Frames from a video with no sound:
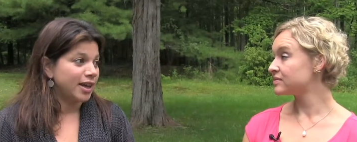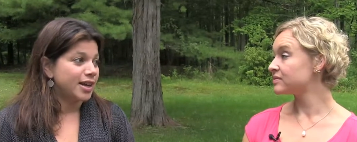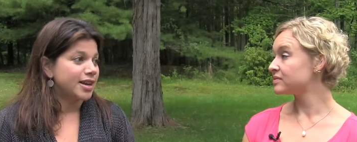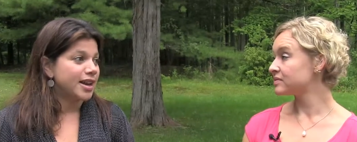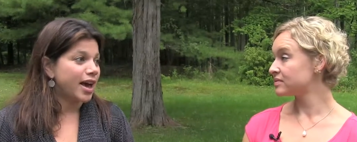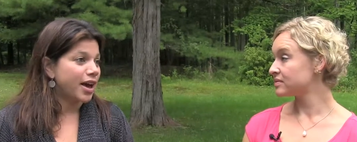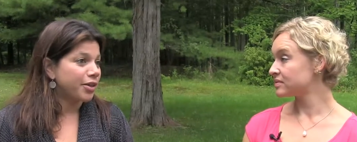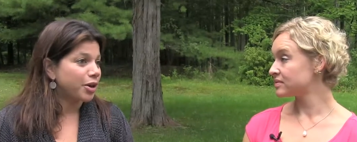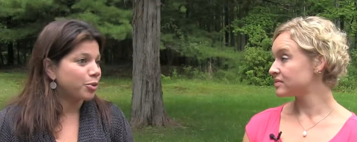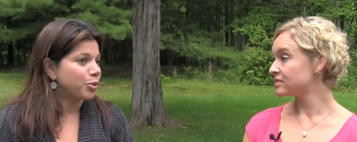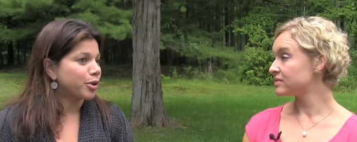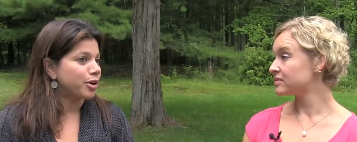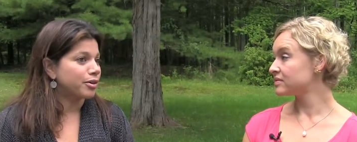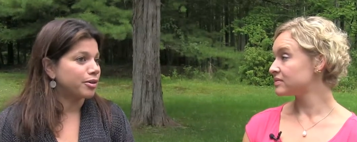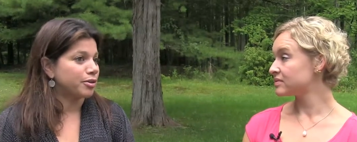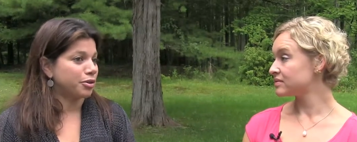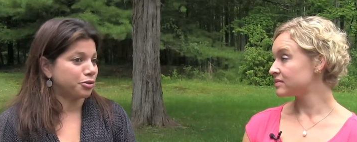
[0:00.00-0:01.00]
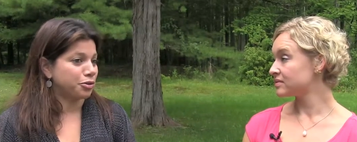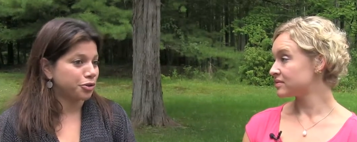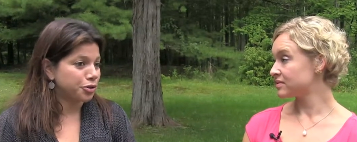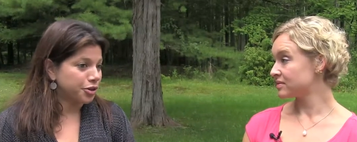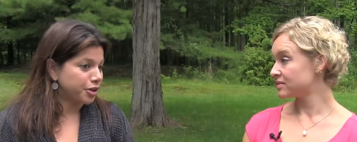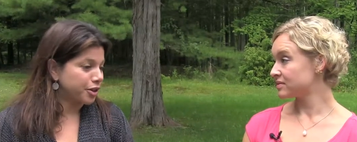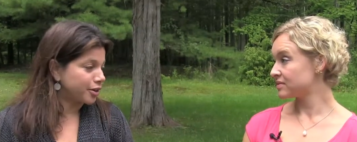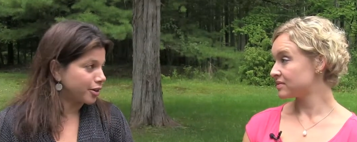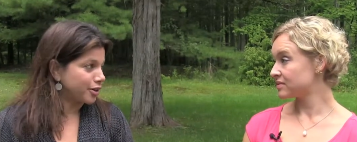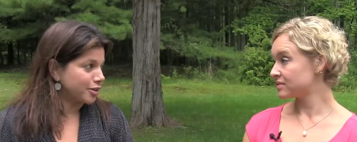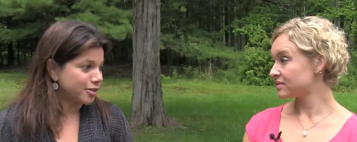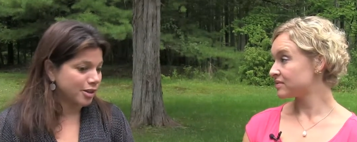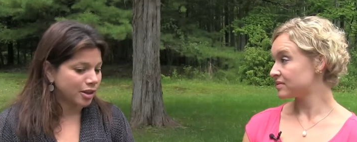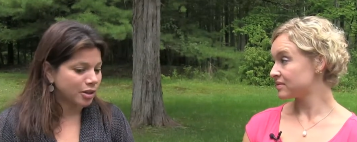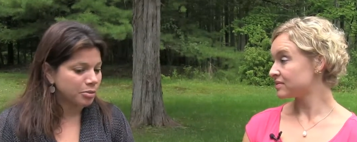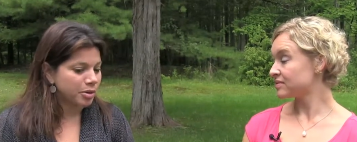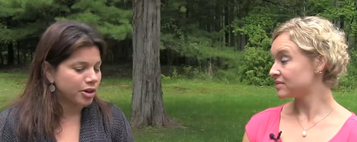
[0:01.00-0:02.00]
Speaker 1: Now that we're third year
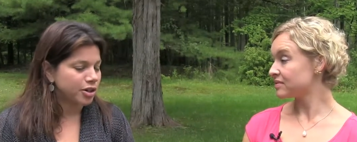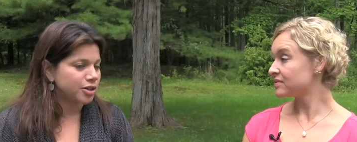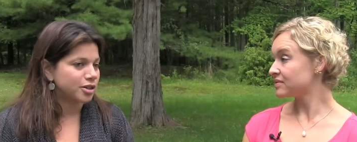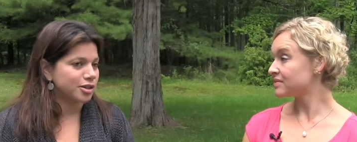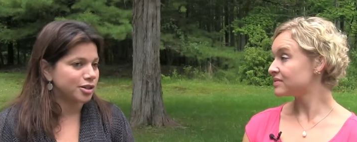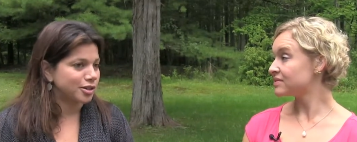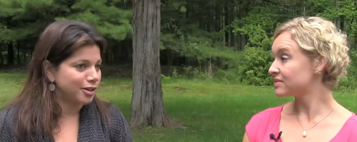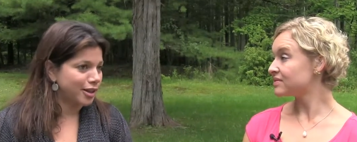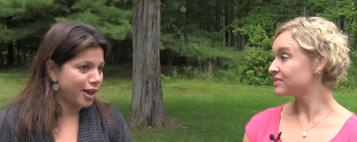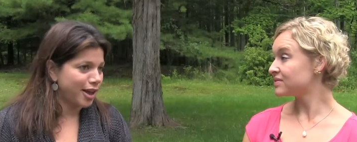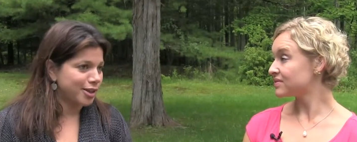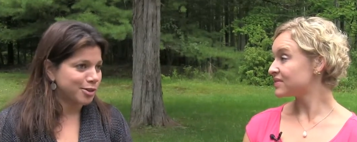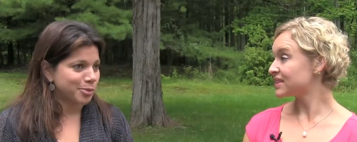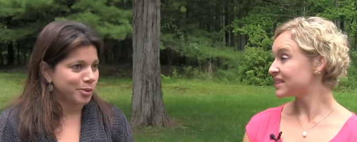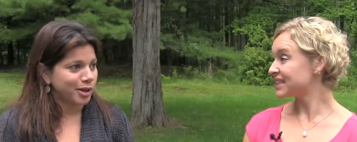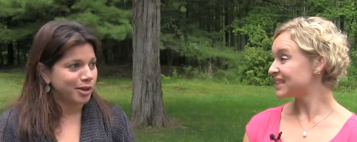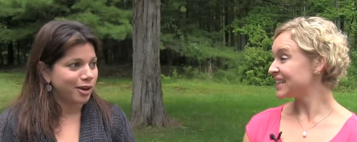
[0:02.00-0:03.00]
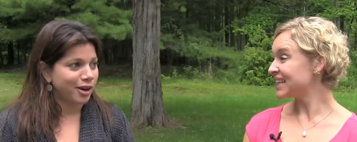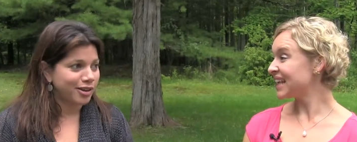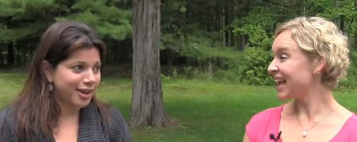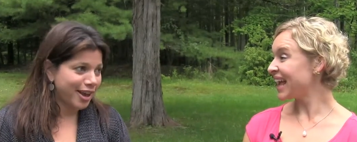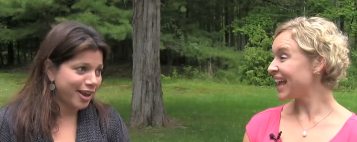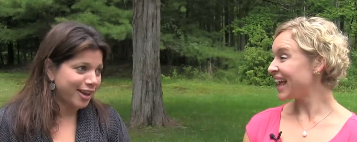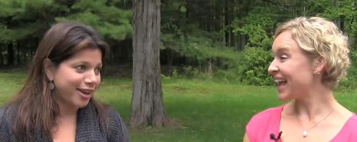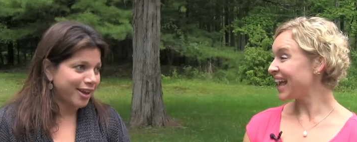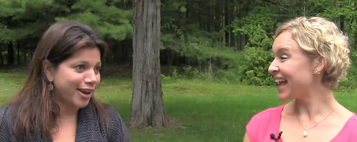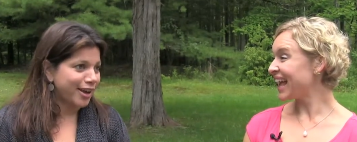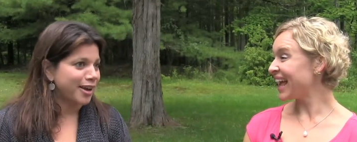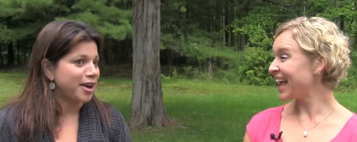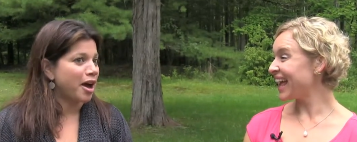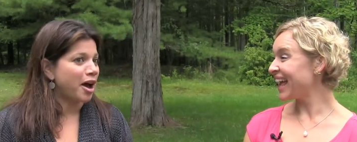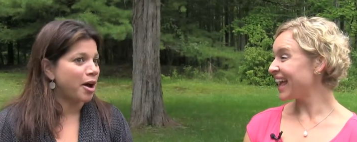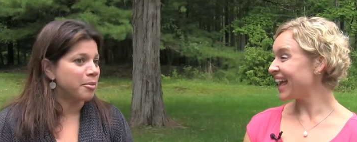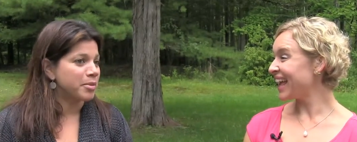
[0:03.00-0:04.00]
celebration last week, yay, yay,
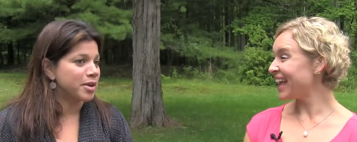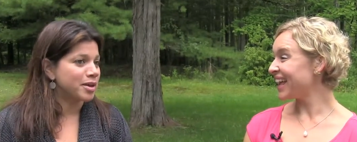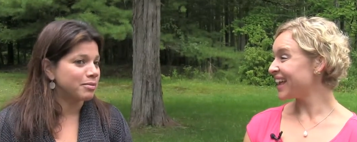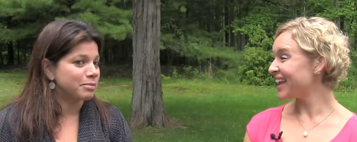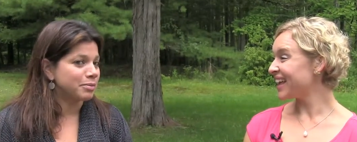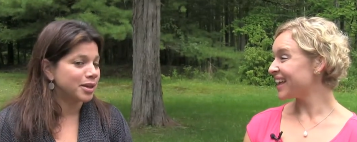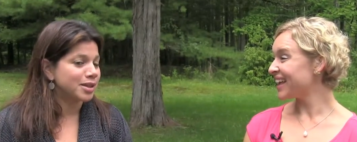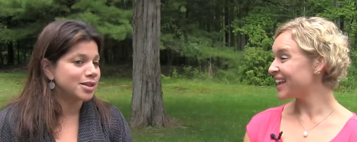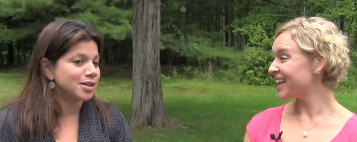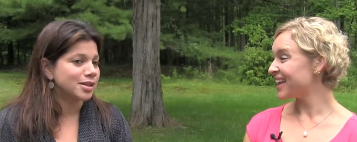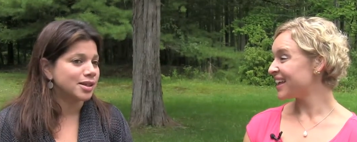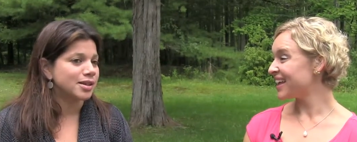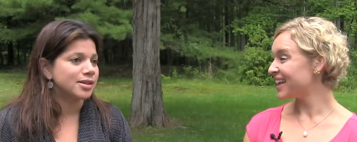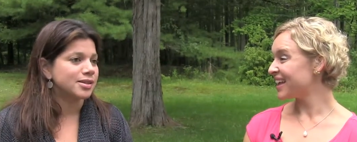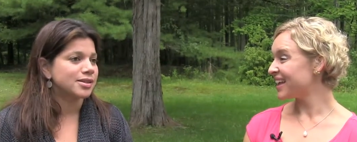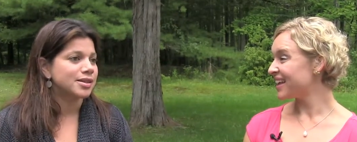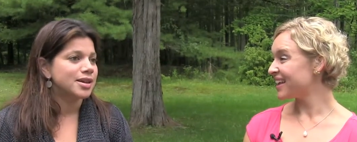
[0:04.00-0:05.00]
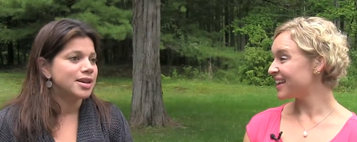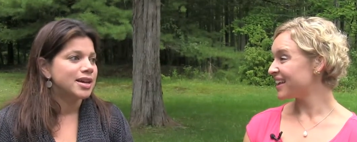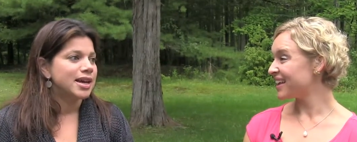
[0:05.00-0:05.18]
yay um, in business,